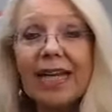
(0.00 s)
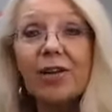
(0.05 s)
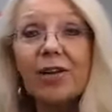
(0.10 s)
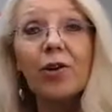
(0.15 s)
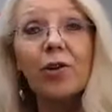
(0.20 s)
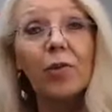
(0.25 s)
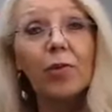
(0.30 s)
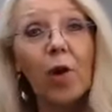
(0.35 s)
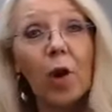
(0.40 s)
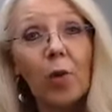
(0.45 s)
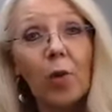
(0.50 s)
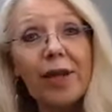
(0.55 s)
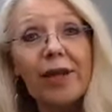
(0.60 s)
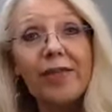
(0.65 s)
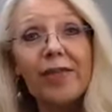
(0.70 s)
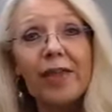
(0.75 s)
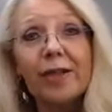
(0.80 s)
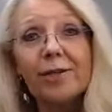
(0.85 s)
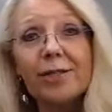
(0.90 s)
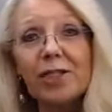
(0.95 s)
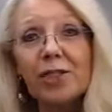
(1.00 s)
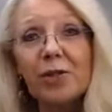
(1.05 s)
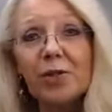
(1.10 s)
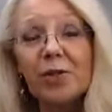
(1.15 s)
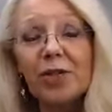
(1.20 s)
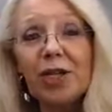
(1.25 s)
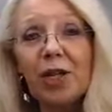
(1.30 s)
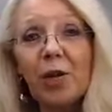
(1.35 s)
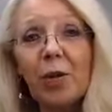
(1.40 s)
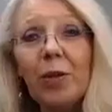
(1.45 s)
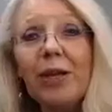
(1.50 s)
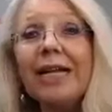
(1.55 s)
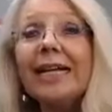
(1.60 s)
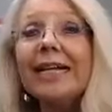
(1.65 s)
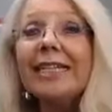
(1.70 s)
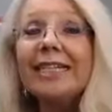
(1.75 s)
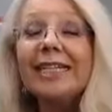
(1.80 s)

in growing their studio,